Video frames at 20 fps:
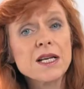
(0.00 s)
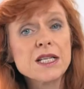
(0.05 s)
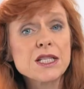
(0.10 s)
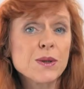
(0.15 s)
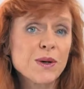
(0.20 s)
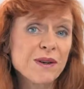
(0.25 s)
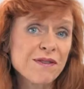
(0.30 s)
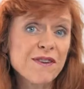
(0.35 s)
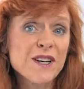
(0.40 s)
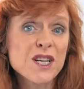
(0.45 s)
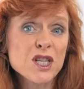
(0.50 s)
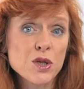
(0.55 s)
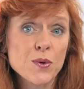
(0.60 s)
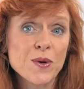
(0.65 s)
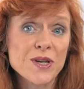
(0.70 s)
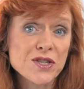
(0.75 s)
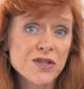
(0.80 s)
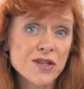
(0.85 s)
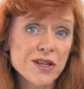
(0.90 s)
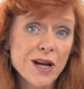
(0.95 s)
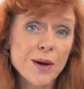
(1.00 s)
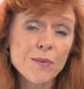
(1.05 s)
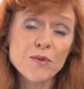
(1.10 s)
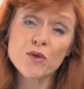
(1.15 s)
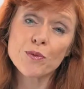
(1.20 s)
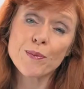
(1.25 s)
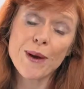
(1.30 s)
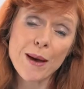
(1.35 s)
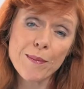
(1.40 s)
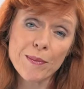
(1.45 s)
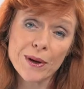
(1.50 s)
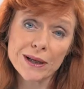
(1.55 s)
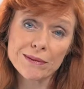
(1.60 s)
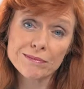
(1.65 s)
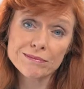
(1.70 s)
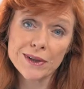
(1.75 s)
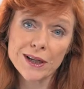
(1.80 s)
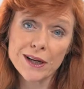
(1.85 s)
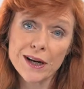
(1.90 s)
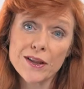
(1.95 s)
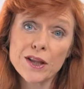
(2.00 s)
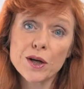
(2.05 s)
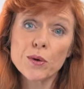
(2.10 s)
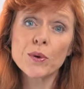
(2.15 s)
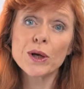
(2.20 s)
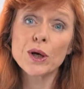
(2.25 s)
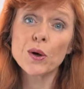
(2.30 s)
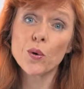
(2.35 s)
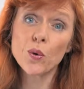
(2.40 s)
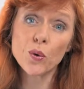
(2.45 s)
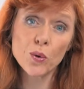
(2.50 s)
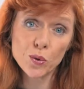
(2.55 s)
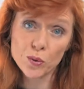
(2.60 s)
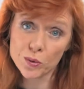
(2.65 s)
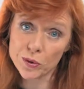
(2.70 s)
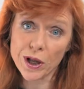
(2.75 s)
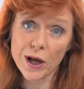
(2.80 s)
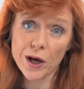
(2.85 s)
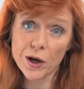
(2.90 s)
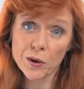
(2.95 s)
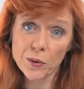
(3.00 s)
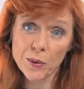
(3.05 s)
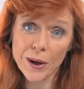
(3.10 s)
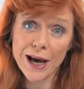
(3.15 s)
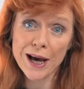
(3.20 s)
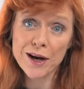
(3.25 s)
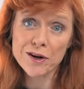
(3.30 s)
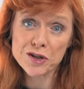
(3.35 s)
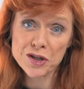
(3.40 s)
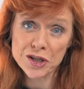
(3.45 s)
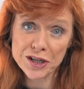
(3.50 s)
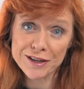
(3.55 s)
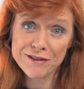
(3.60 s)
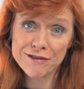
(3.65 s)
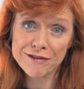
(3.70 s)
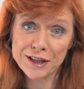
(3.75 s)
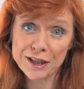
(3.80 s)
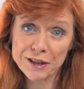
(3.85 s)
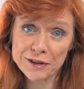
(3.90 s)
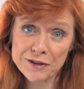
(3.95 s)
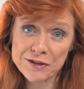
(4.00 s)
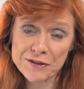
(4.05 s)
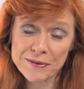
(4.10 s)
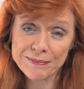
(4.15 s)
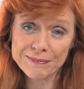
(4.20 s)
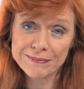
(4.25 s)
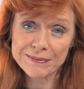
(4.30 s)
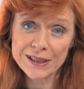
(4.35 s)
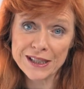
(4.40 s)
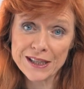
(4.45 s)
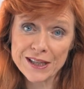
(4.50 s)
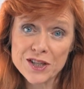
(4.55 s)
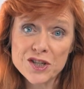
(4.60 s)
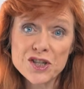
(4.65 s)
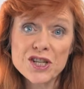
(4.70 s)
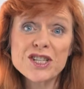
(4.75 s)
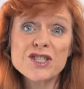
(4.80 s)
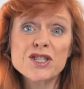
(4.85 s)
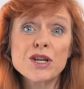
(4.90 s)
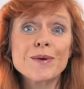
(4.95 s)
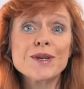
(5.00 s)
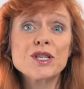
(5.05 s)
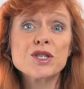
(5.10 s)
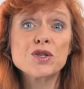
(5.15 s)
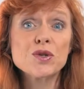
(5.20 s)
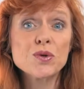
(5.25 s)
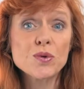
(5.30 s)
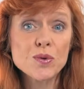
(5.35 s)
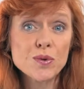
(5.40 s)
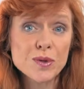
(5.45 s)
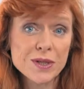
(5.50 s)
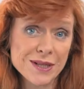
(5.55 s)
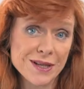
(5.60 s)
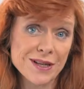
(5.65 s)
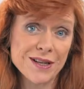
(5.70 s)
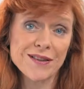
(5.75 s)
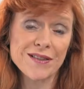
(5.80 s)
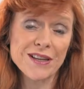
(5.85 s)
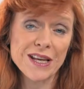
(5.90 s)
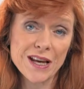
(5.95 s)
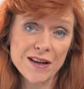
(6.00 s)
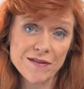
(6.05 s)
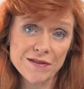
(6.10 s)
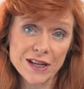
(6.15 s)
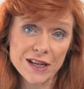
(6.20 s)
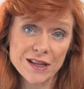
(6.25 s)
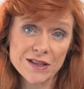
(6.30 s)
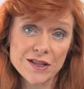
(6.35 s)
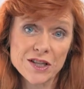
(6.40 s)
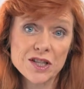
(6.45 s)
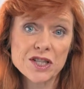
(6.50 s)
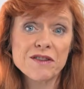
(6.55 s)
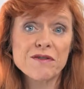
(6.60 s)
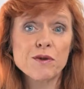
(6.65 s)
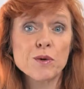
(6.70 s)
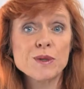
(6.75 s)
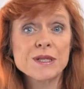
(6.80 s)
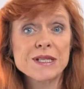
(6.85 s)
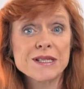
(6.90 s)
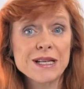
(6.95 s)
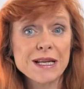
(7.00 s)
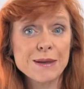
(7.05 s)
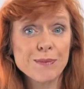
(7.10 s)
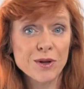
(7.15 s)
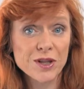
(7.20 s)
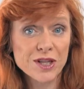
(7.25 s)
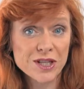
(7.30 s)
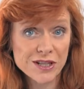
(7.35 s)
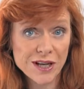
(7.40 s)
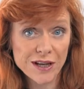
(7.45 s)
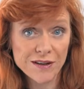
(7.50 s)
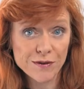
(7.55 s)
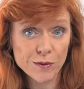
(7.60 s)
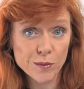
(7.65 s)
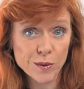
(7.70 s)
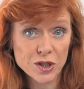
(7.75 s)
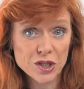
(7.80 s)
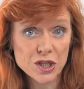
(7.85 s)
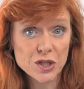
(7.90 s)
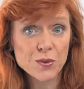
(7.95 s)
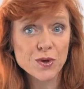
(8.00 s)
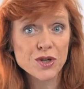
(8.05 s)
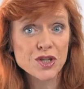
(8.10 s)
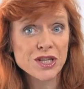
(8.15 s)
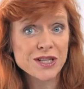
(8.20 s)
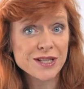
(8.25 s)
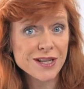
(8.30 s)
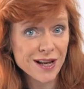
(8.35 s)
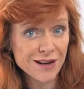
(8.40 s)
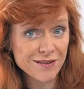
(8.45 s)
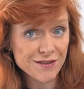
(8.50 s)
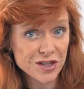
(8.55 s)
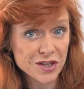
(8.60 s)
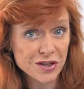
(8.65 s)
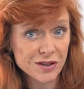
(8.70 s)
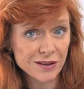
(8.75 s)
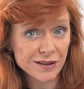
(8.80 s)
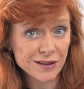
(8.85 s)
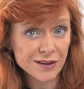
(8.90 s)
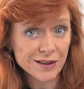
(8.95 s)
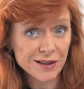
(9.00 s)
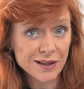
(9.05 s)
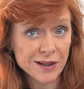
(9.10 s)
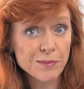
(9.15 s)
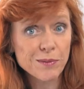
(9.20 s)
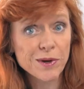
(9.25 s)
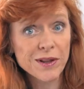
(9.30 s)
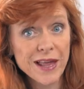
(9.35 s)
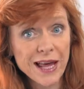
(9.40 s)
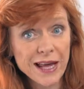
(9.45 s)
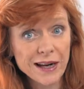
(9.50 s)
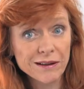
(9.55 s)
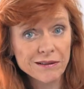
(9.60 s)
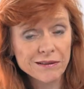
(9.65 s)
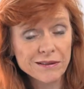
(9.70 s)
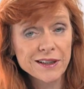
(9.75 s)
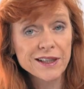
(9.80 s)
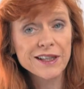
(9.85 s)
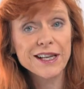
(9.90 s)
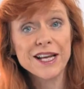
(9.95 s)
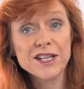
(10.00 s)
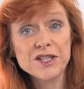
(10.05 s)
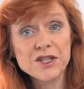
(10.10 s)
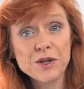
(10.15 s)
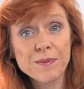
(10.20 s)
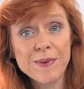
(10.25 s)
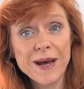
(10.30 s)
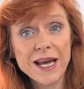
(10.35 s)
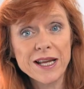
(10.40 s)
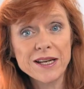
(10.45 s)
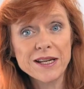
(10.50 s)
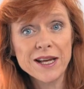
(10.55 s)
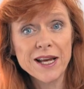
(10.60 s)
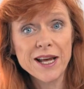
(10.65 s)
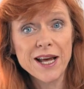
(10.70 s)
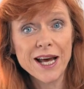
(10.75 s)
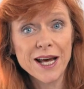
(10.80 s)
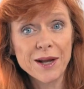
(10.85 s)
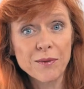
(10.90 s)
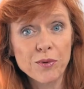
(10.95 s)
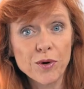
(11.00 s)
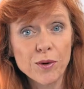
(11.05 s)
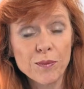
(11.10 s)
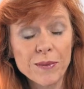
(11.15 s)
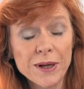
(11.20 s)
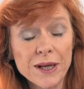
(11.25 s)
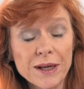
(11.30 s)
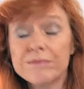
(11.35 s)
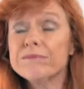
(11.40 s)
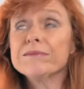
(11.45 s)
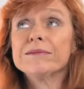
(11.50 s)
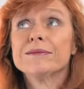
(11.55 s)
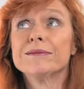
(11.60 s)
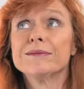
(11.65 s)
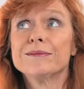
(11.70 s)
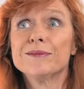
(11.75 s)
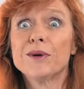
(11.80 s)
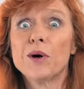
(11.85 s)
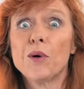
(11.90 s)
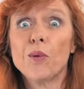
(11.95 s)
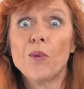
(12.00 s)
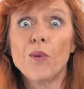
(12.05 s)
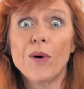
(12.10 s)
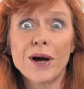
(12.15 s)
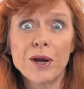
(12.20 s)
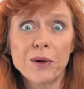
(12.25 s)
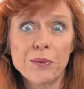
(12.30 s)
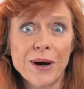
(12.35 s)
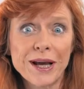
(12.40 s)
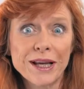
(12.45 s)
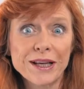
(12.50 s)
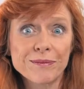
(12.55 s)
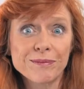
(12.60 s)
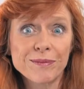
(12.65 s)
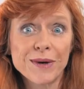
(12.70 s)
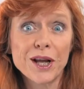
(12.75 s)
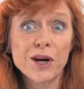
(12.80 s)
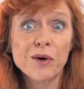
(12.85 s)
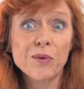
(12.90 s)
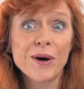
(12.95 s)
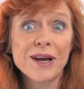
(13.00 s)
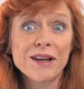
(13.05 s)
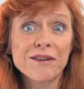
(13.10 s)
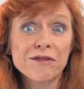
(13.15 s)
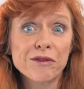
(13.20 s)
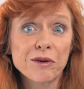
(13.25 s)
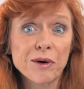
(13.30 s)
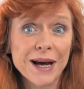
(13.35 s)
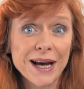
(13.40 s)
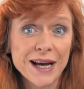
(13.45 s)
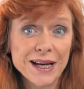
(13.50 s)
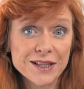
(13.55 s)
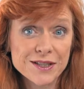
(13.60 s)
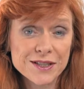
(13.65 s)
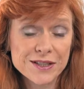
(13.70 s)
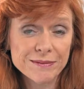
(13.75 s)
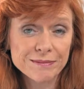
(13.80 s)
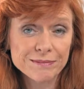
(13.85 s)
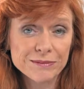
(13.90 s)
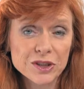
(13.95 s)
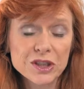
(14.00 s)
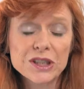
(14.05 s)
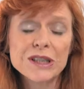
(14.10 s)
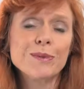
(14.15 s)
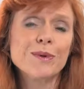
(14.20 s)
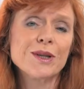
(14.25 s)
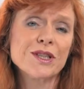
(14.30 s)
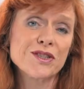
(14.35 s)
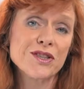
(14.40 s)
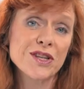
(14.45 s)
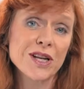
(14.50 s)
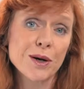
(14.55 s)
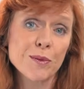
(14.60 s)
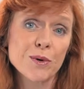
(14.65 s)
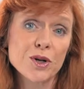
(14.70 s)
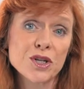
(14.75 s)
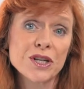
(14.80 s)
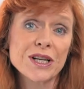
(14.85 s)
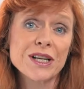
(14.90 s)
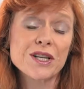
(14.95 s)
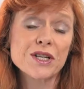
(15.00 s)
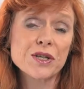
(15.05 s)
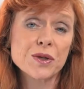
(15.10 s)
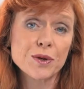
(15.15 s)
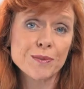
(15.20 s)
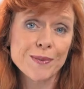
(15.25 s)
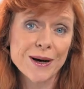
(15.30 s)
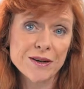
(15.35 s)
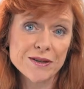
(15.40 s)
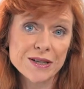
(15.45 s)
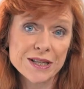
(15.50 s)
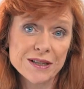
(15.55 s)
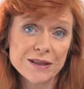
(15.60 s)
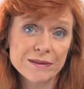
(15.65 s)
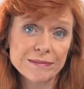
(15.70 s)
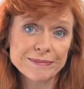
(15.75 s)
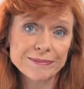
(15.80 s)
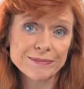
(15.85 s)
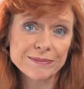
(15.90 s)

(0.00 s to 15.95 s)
So our first question comes from Emma, and I think we all know how she feels. She's so exhausted in the evenings that she falls asleep on the sofa while she's watching television, but then gets to bed and promptly wide awake and awake for hours. She wants to know what she can do about it.